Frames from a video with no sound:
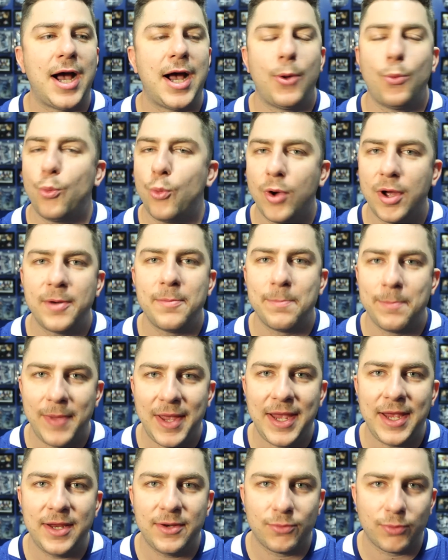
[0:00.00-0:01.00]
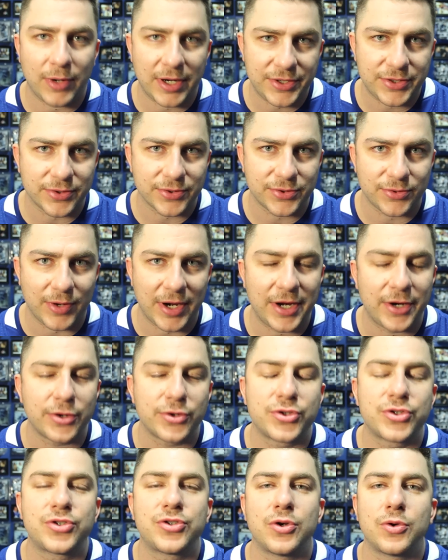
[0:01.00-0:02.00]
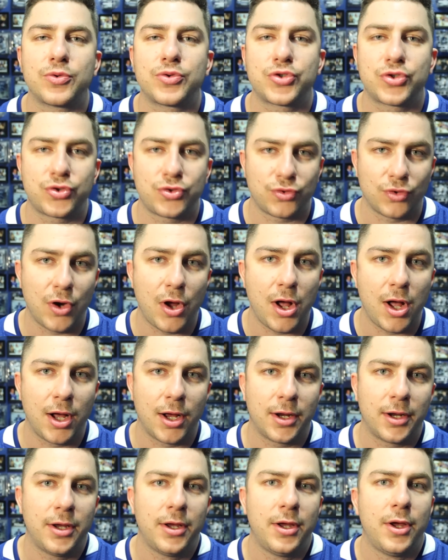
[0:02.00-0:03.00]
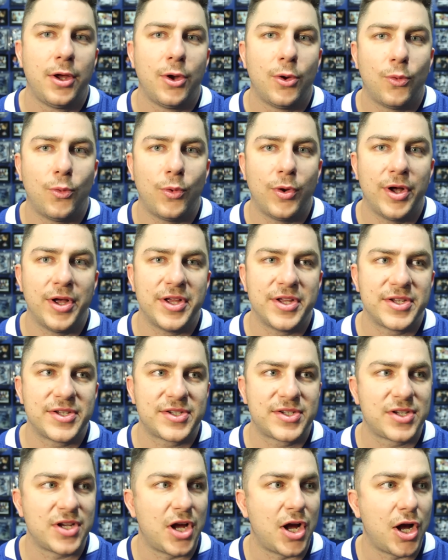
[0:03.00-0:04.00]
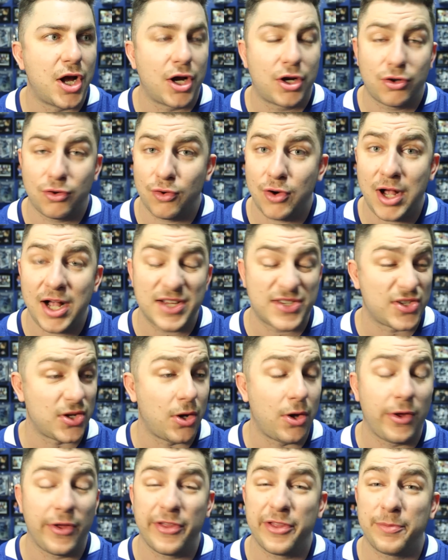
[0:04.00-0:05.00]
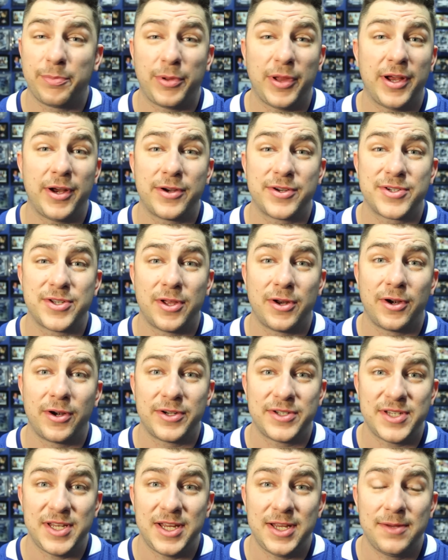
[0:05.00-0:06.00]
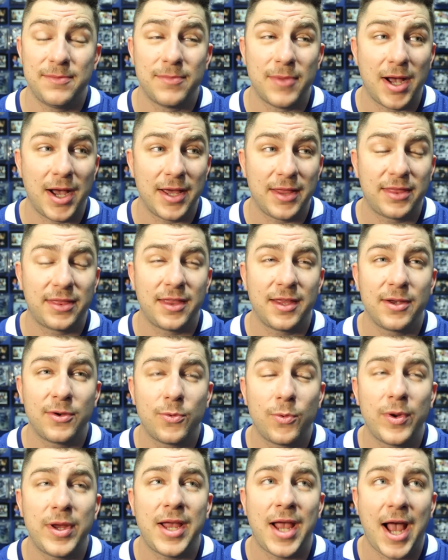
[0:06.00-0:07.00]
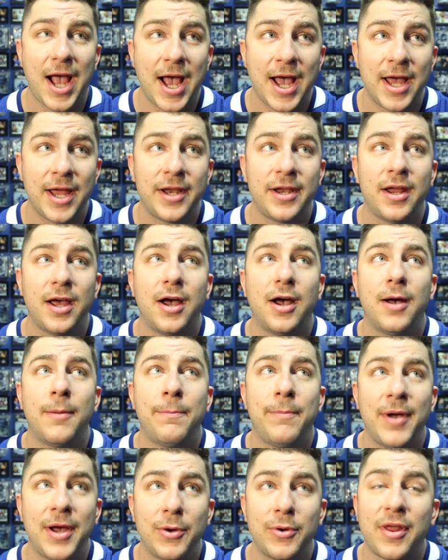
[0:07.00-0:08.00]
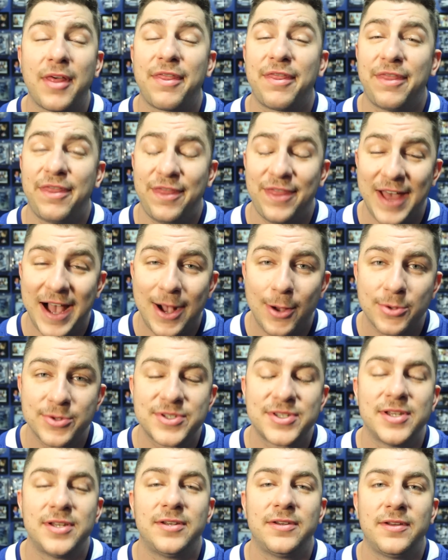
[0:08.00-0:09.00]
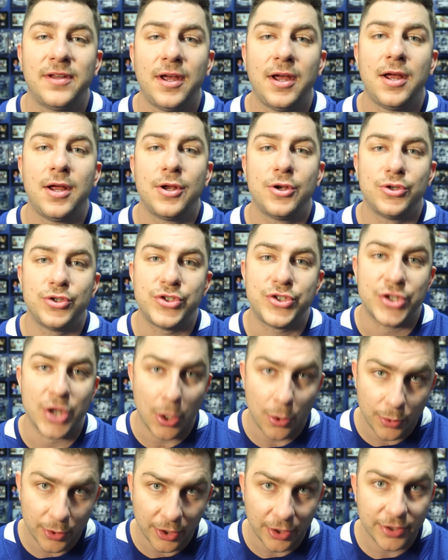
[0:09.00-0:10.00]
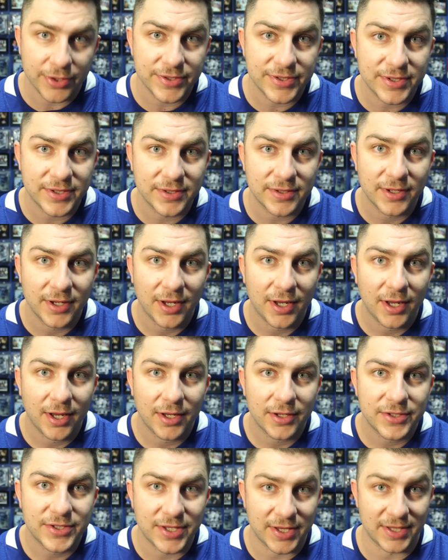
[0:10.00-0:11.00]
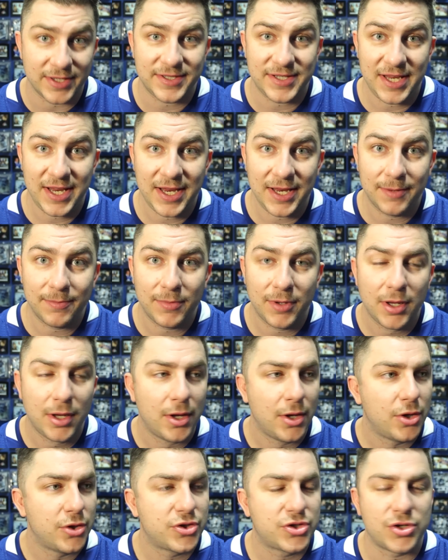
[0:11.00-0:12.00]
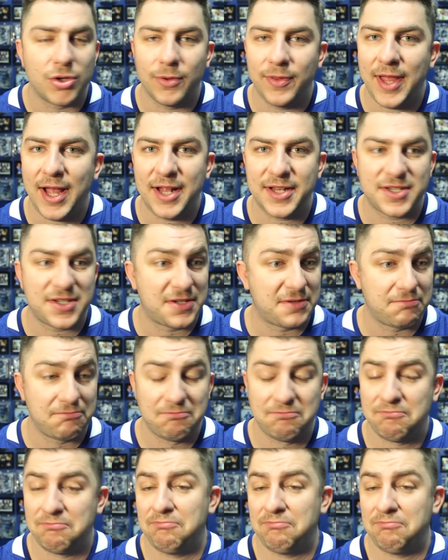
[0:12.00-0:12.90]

What made Rachel's Raiders so strong was across all the players on our team, I think we had about a thousand donors to the team. So that's